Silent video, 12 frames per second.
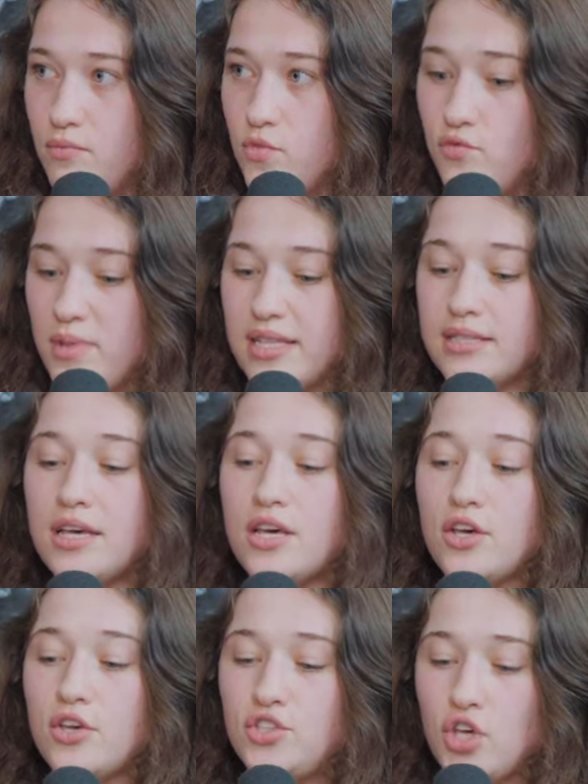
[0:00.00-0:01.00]
movements.
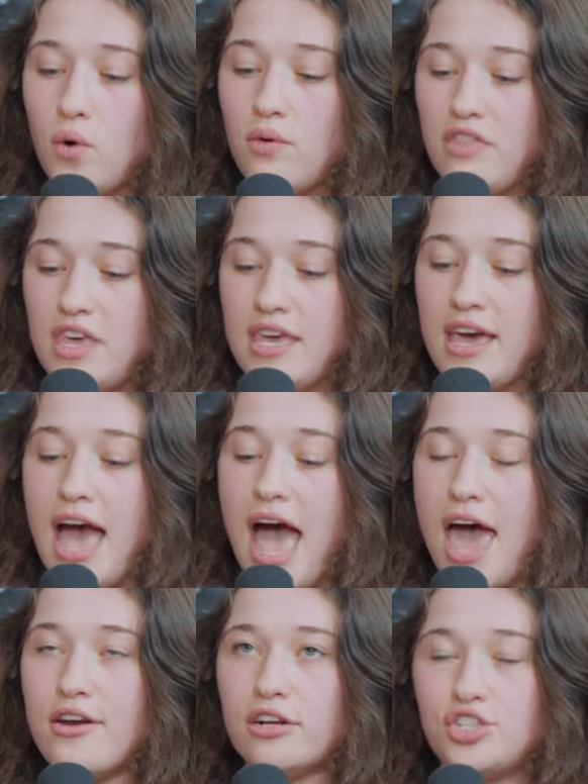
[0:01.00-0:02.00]
So the
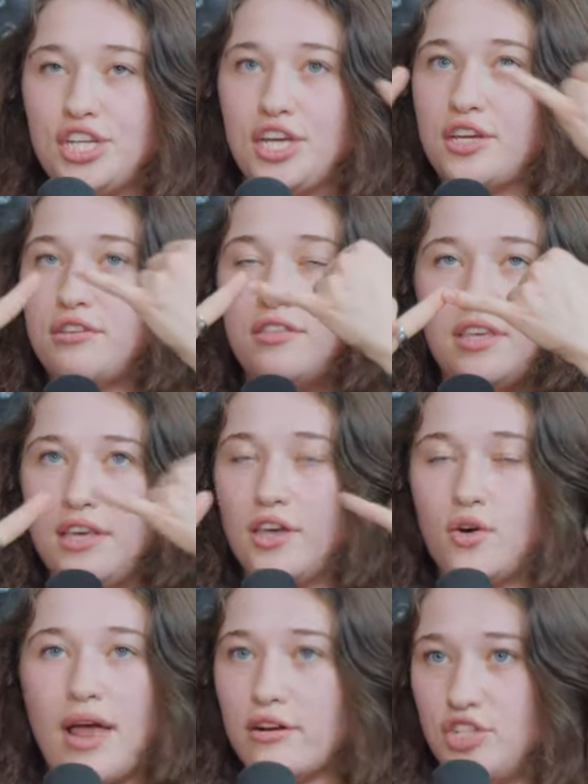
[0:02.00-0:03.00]
energy
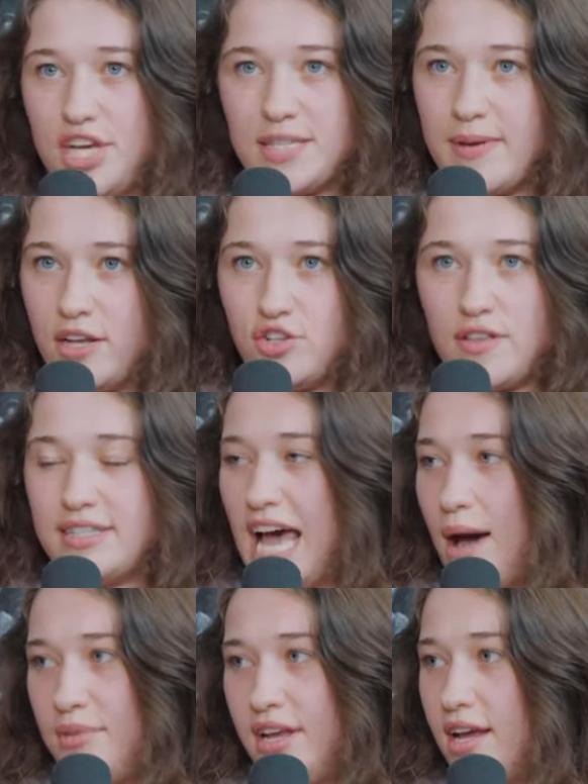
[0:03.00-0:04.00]
expenditure that's
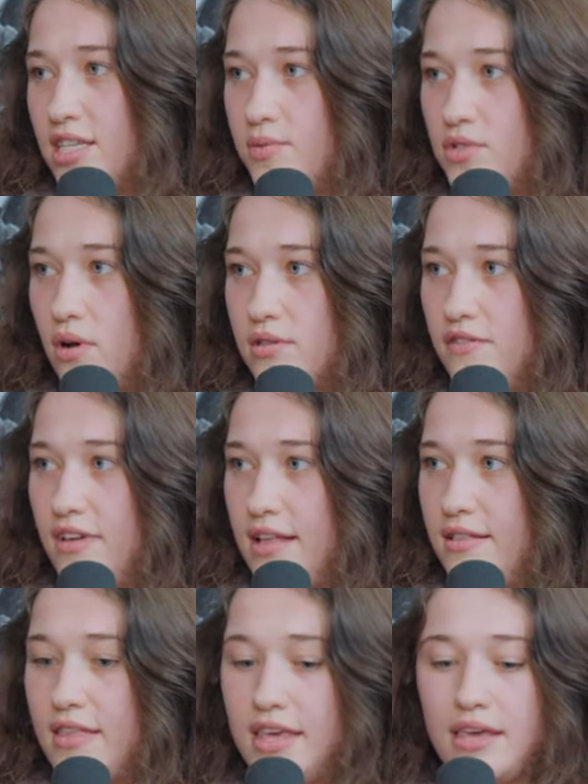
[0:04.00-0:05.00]
happening as a result of
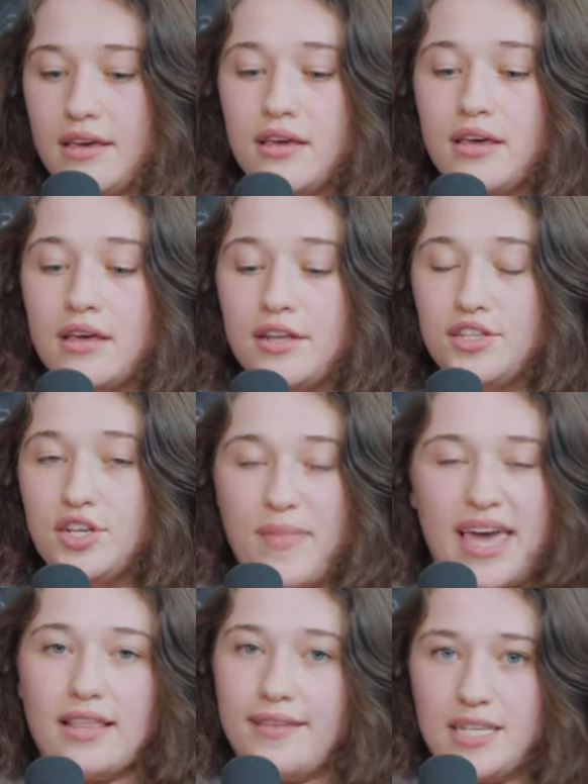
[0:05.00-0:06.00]
it, the
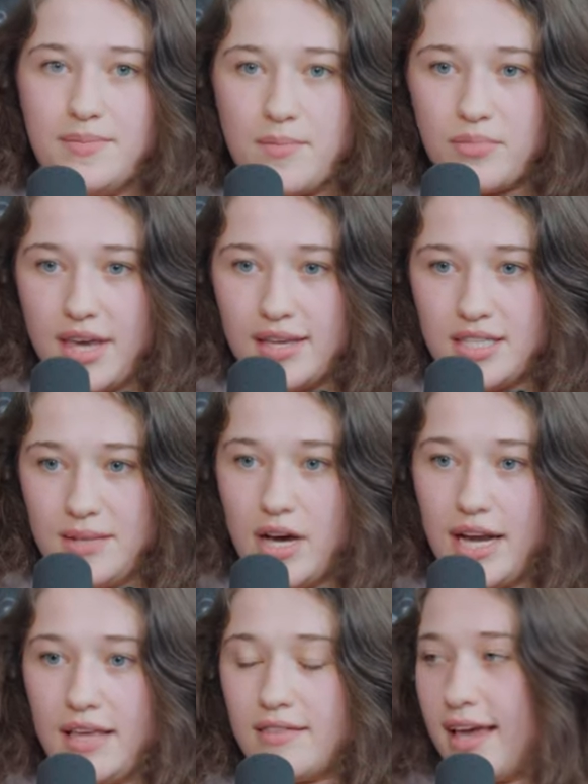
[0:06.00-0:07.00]
demand that is being placed in the
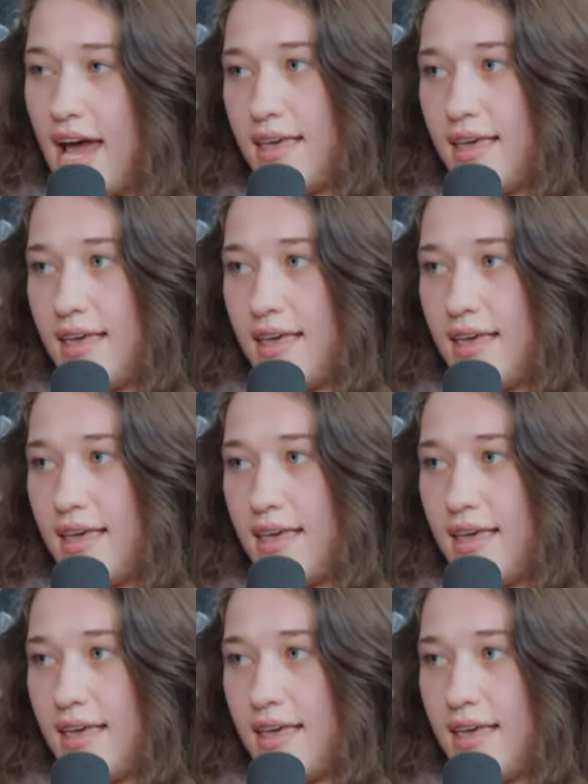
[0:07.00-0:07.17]
body, like